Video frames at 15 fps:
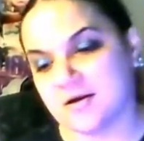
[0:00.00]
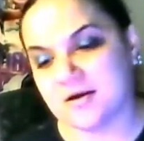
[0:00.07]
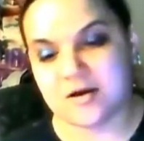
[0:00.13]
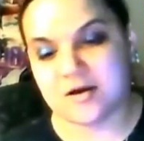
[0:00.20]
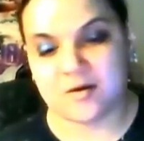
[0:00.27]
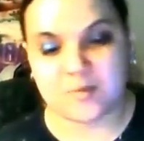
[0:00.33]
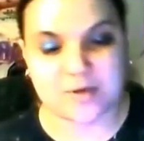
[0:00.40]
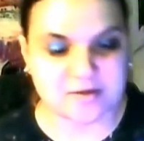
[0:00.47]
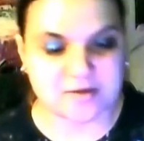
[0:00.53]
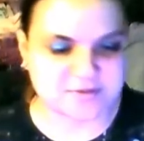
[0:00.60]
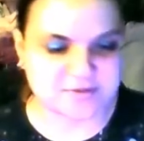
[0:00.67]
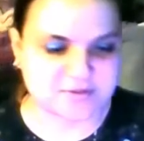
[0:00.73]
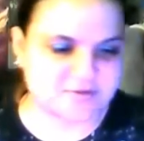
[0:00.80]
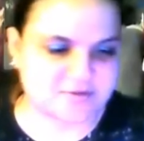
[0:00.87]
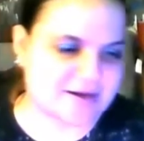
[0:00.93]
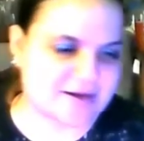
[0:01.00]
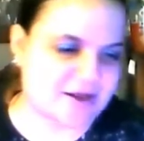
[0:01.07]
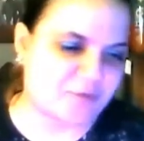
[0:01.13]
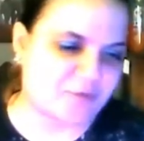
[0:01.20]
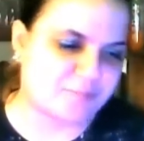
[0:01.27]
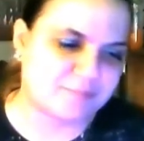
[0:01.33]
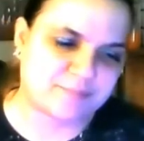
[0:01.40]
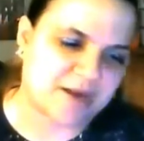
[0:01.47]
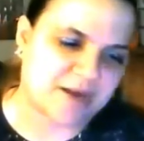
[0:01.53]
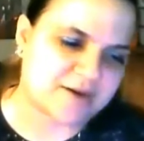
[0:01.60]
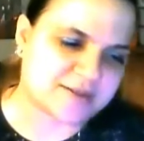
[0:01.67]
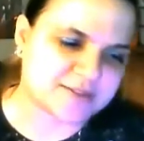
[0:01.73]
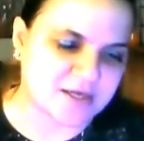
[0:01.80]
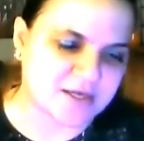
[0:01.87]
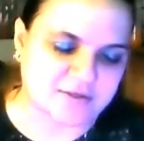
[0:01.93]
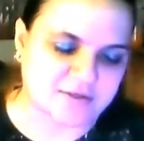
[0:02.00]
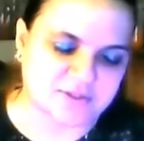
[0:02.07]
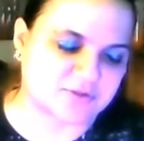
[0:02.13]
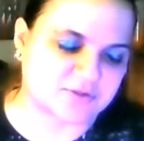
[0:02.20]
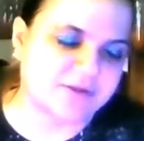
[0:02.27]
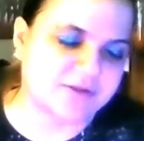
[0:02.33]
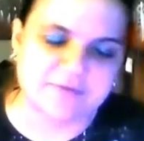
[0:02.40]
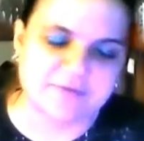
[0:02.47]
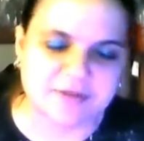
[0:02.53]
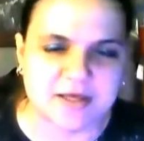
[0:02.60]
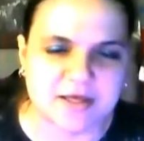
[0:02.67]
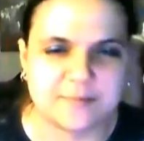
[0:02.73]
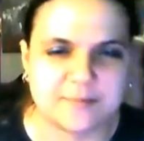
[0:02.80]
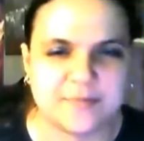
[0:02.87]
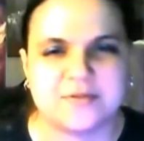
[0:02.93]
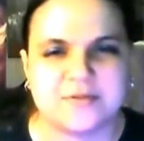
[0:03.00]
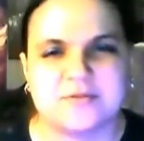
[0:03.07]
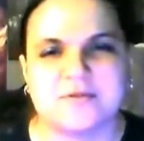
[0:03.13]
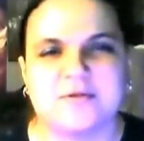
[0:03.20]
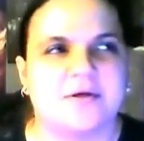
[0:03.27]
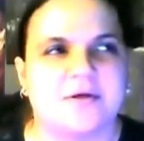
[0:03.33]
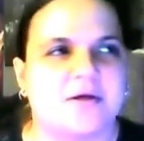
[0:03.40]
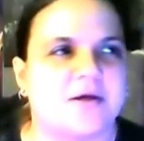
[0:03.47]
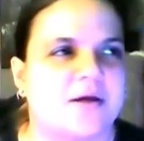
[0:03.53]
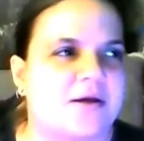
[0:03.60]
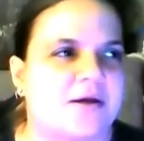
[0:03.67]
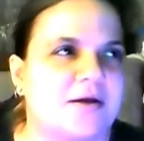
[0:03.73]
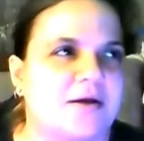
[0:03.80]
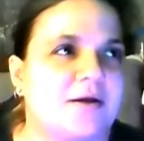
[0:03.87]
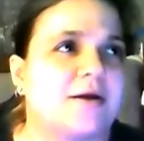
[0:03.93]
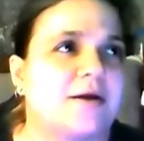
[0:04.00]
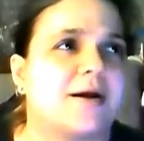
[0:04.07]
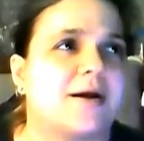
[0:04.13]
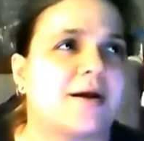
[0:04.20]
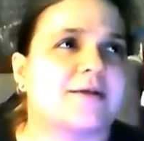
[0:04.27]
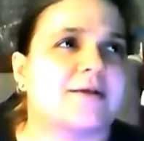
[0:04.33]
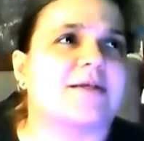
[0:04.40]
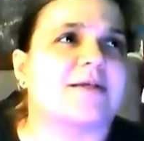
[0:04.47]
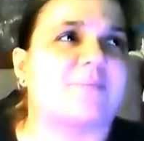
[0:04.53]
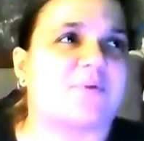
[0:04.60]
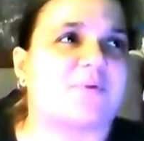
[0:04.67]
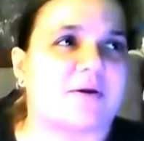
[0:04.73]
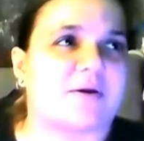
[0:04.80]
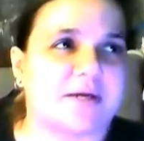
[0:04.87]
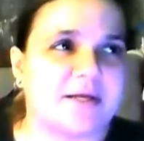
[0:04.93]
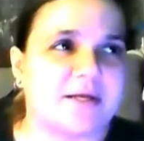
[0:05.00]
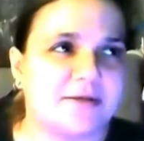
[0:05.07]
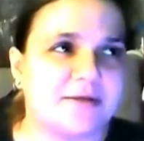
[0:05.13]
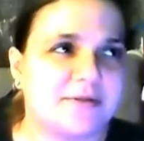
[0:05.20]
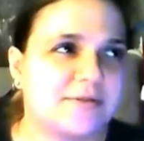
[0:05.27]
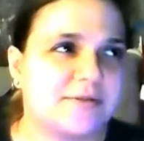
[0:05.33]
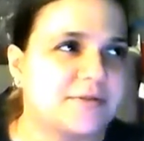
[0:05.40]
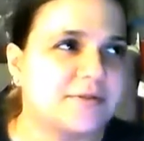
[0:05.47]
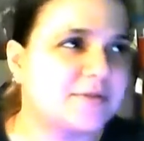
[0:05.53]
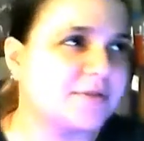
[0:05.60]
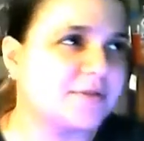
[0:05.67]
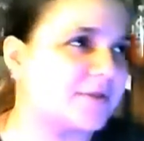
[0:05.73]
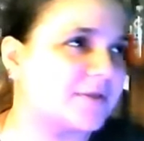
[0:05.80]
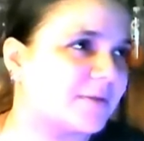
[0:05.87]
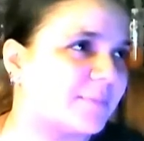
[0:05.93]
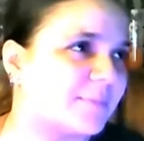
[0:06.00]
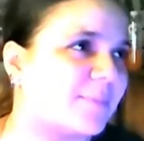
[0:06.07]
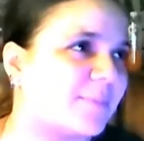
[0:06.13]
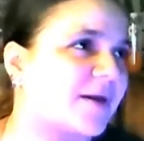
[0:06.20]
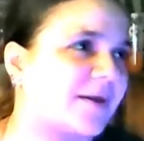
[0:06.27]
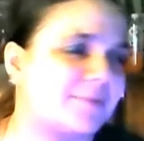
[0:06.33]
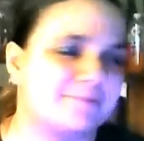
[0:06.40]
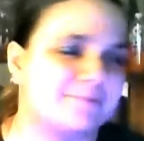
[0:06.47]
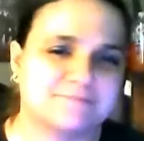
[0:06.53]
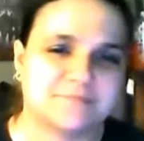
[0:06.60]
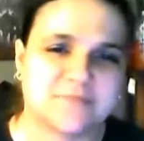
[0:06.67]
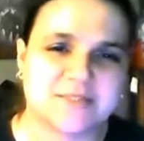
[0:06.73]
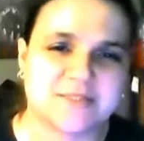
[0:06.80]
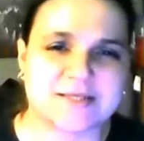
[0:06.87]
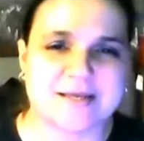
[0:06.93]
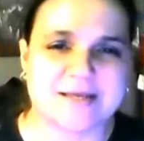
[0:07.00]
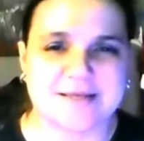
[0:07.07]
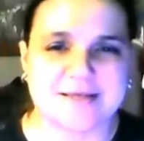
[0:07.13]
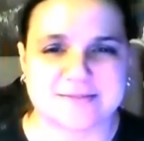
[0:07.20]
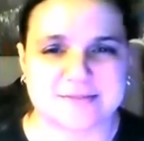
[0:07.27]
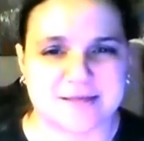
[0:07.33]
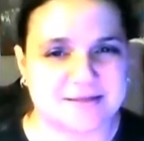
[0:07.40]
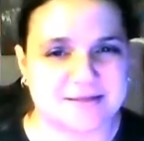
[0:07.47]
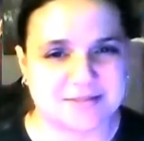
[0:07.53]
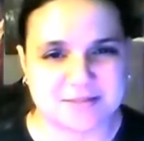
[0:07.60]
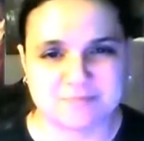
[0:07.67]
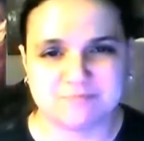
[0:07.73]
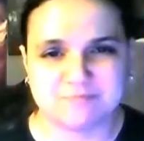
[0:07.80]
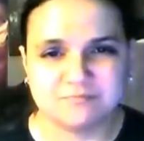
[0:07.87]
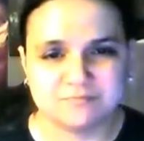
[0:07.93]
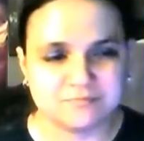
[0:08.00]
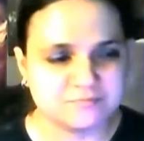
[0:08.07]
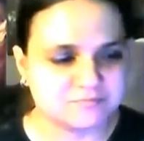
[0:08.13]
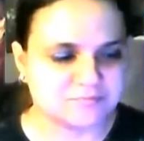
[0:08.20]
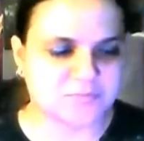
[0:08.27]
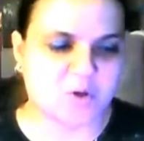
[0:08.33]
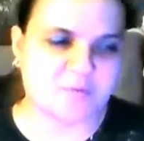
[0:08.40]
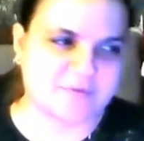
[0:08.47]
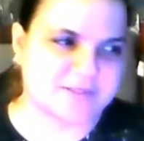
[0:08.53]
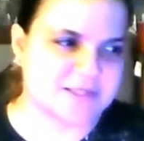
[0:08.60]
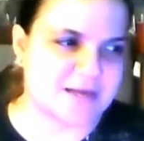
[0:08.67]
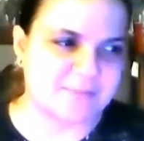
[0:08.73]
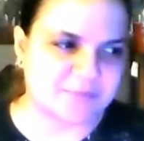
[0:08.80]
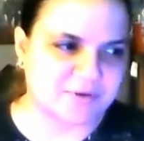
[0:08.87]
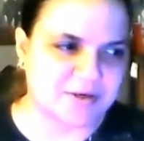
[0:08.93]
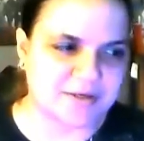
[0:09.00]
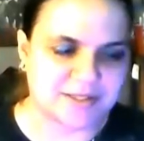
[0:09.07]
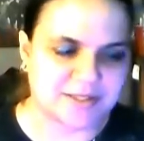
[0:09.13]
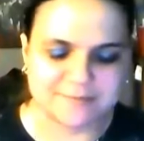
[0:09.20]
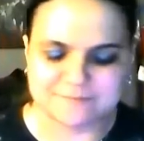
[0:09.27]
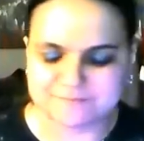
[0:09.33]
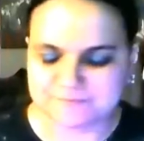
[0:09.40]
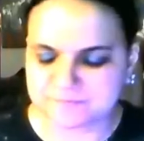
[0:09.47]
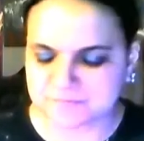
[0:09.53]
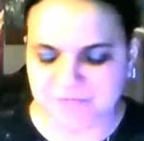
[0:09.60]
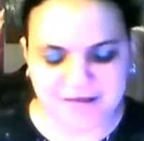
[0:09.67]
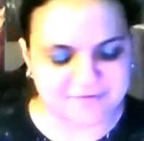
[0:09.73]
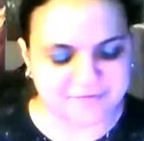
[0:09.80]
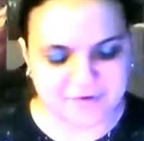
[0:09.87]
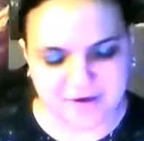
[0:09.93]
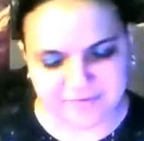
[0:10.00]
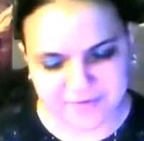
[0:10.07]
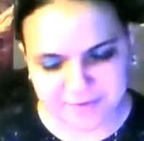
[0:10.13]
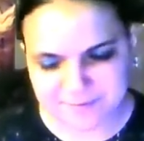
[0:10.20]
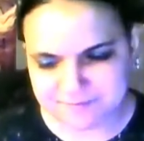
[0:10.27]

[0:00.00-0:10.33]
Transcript: What else? You gotta help parents out because you live with them. Temporary. But at least I can say it's only temporary, not forever.